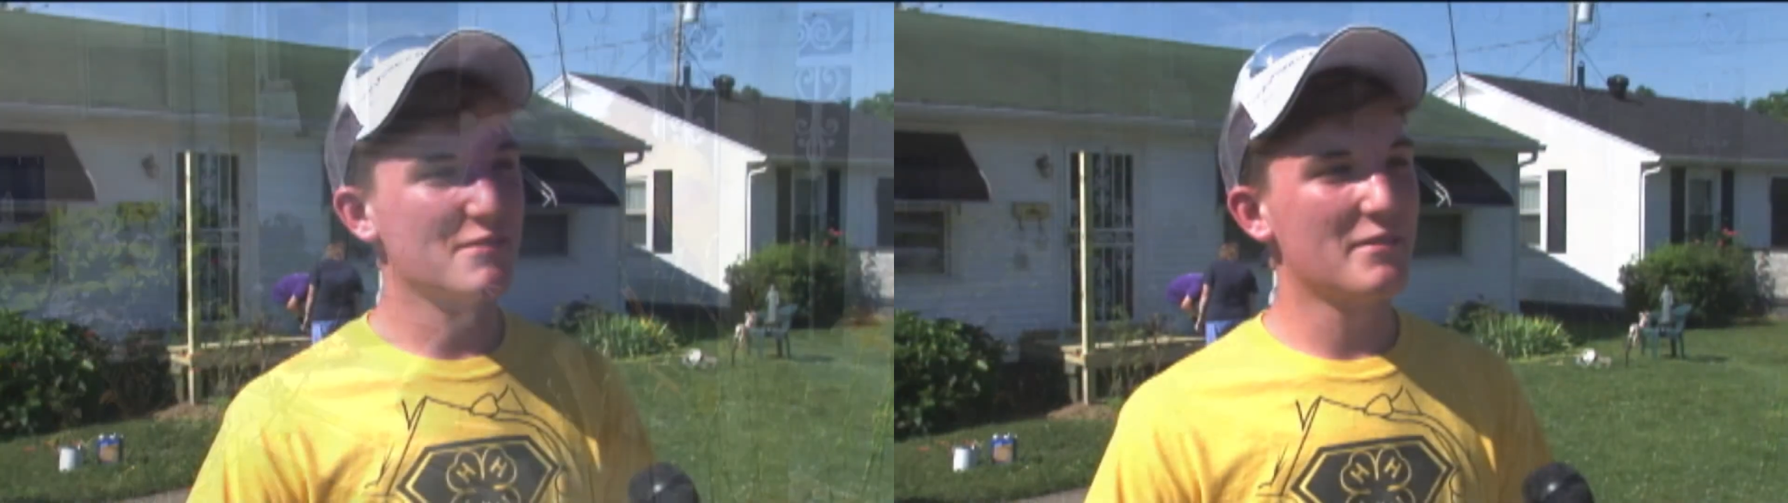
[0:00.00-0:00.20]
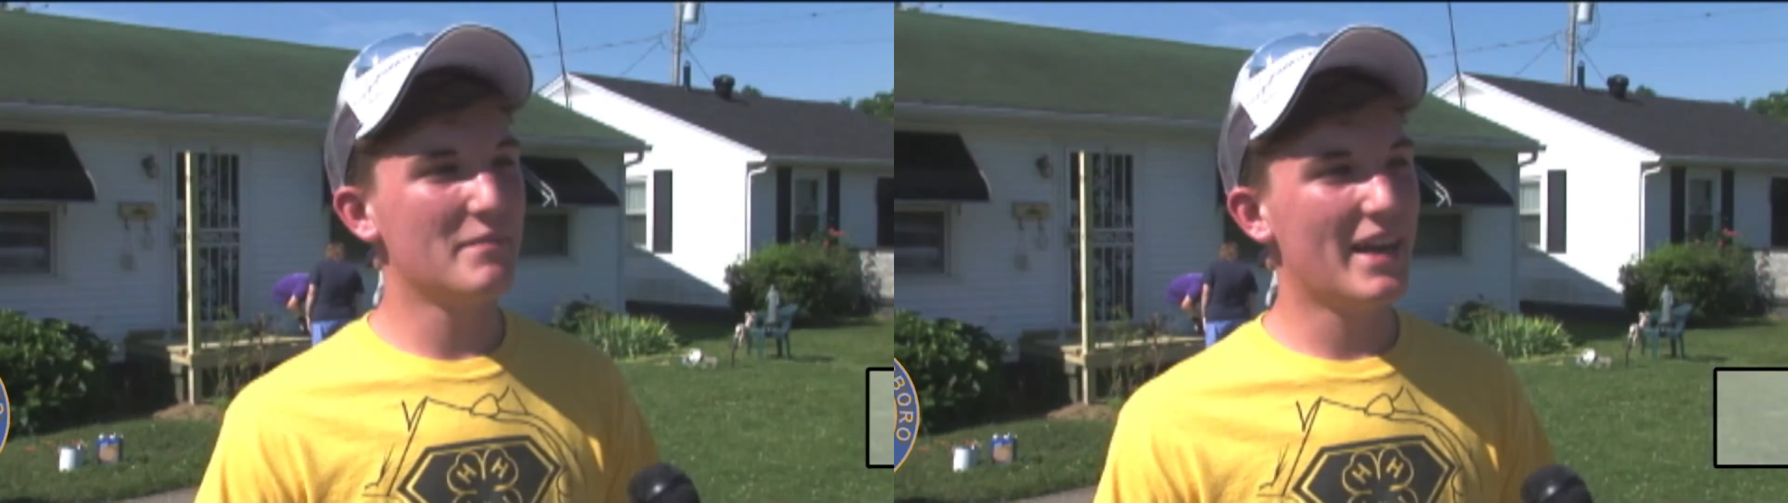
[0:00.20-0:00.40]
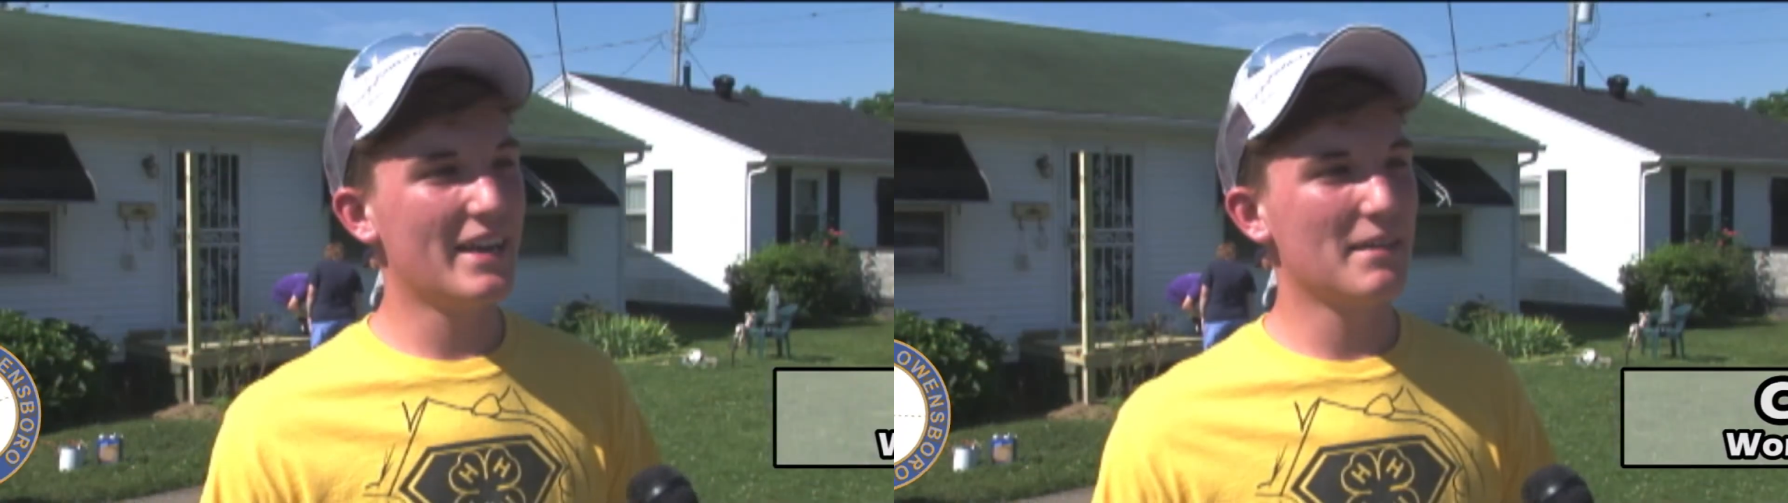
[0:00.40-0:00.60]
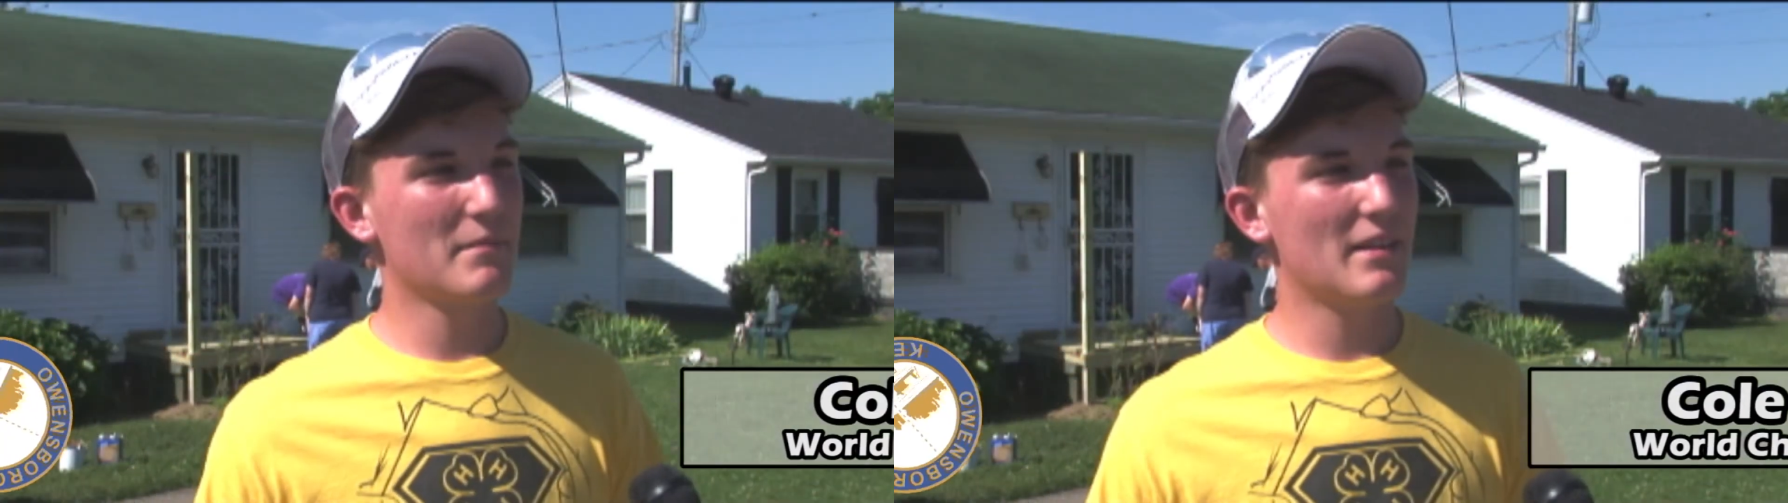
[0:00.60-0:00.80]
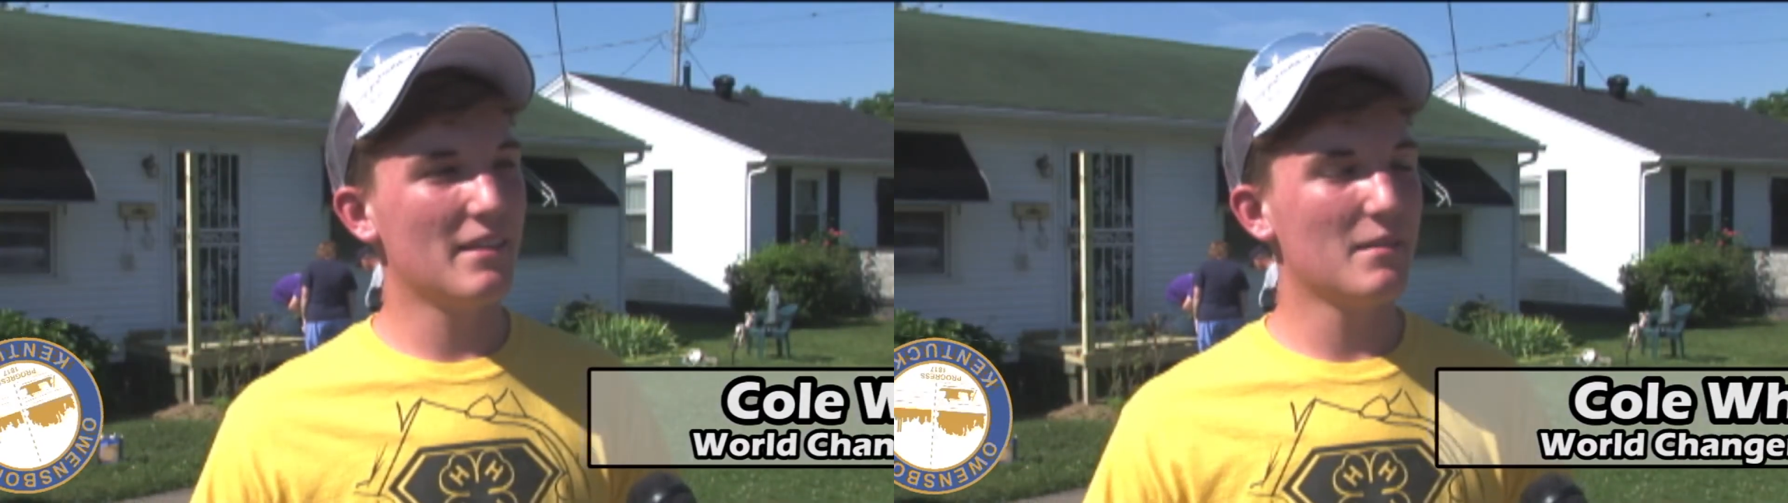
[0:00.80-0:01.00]
have been
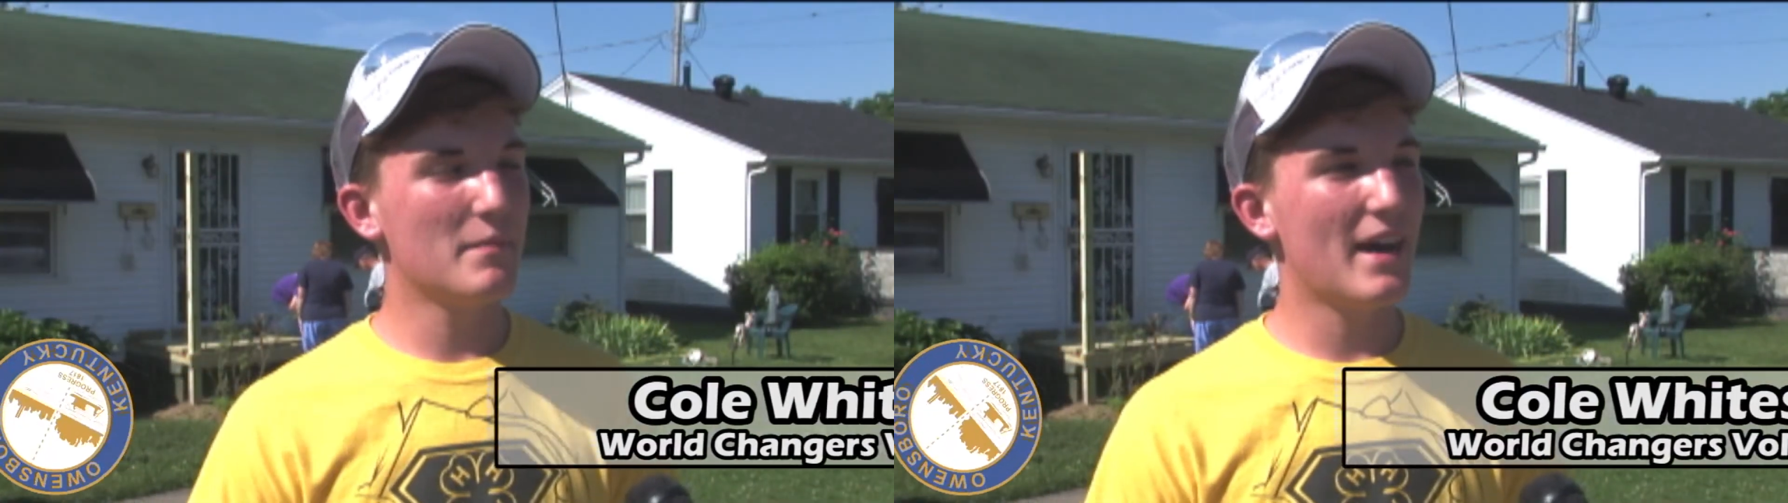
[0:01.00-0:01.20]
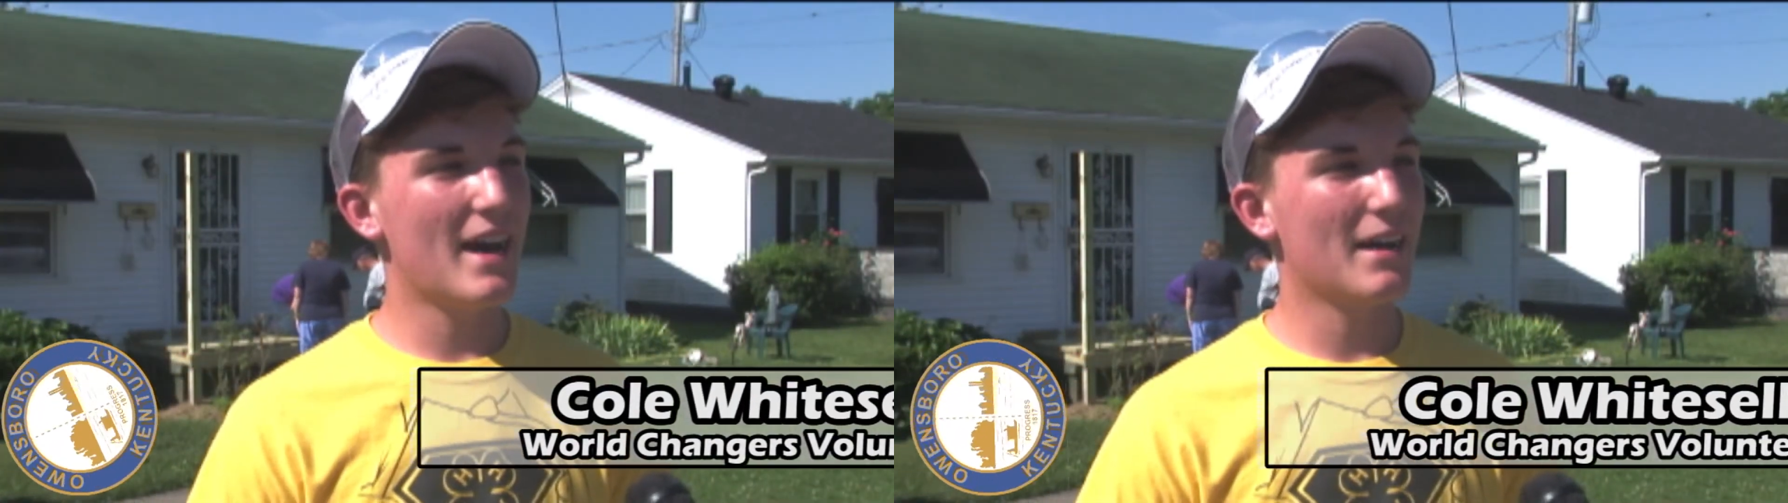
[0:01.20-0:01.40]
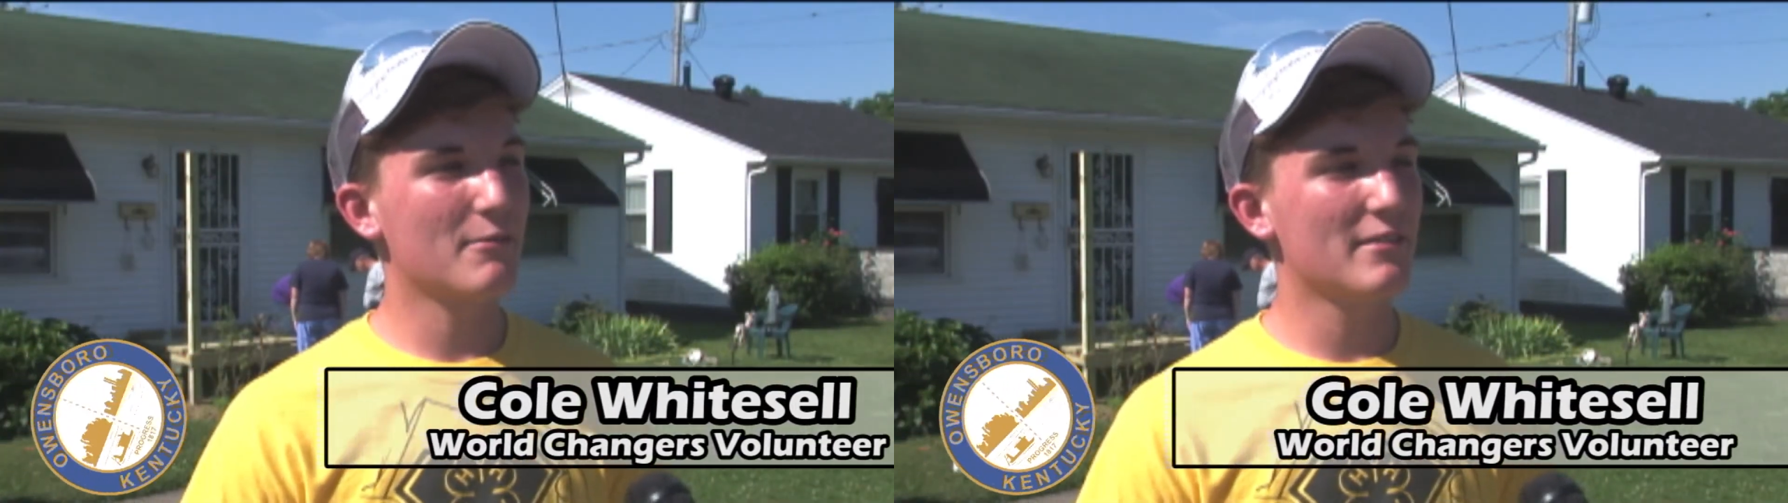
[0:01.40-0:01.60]
painting in the back.